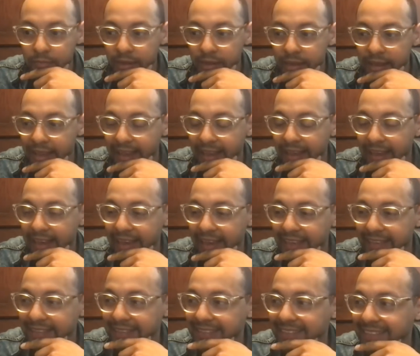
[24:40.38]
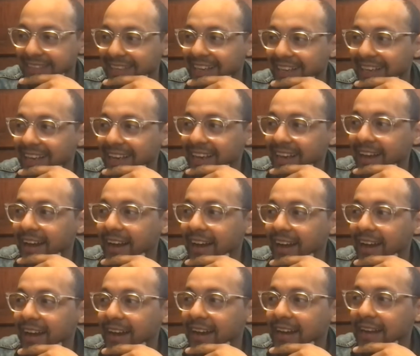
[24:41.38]
And
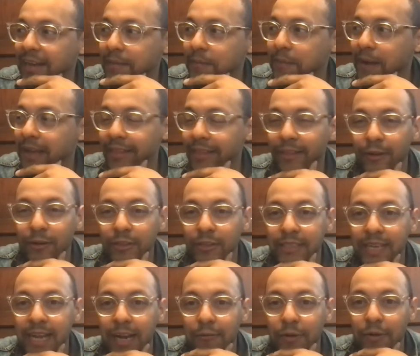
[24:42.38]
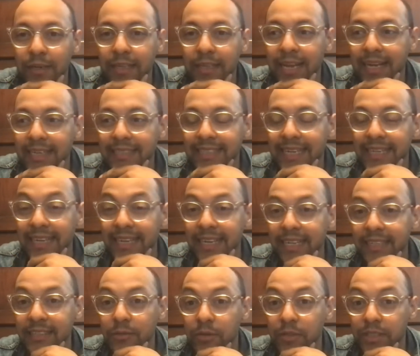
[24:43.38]
by Thursday, I realized I think I
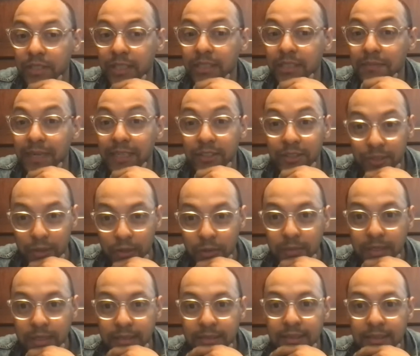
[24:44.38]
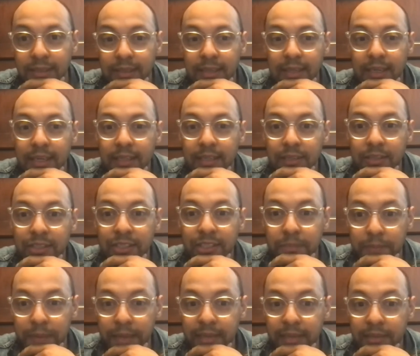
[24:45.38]
need to adjust my sermon to
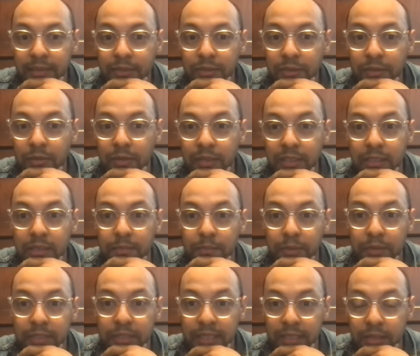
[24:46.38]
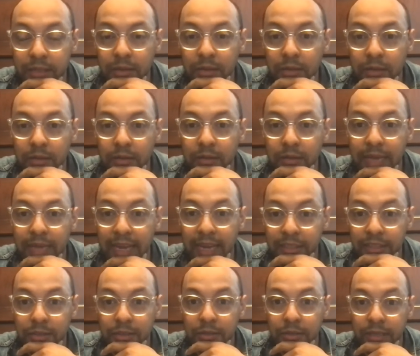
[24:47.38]
speak to this particular
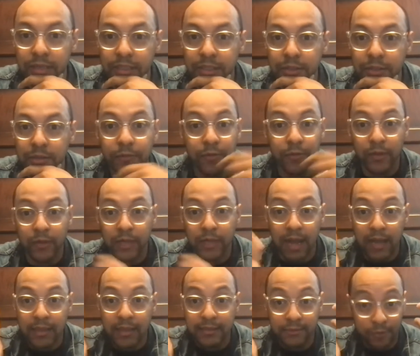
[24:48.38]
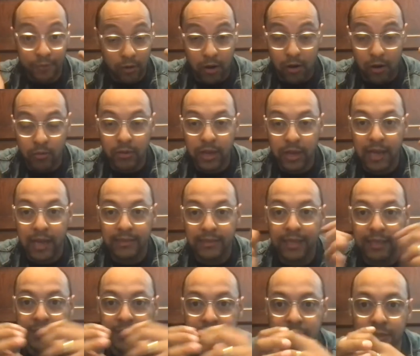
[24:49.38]
national issue for our own
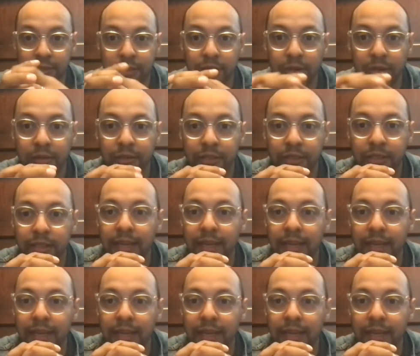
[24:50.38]
context as a church.